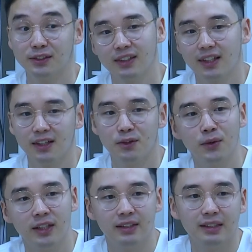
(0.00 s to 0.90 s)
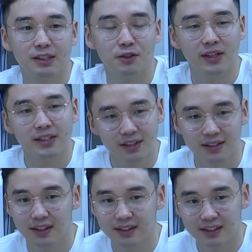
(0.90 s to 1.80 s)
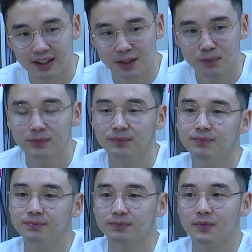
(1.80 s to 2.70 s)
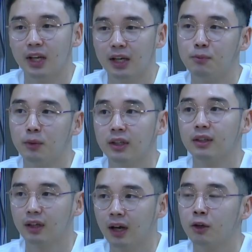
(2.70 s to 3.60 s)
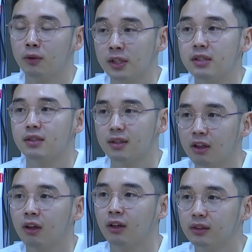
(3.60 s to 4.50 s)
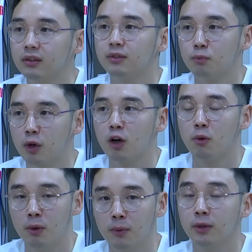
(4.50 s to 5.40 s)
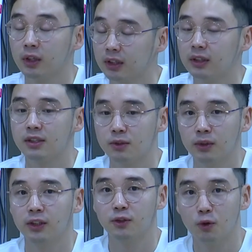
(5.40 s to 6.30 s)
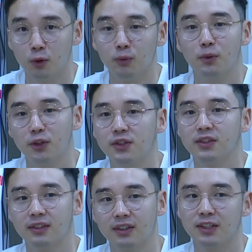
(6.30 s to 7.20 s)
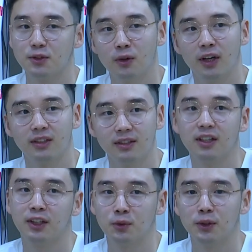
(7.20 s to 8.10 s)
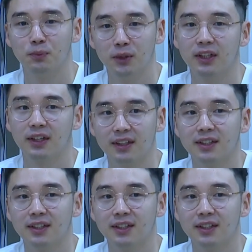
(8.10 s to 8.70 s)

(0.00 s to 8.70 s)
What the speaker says: of like a weird transition at the time. Yeah, but I always thought Barack Obama, like, that's a really cool person. That's who I kind of want to be like.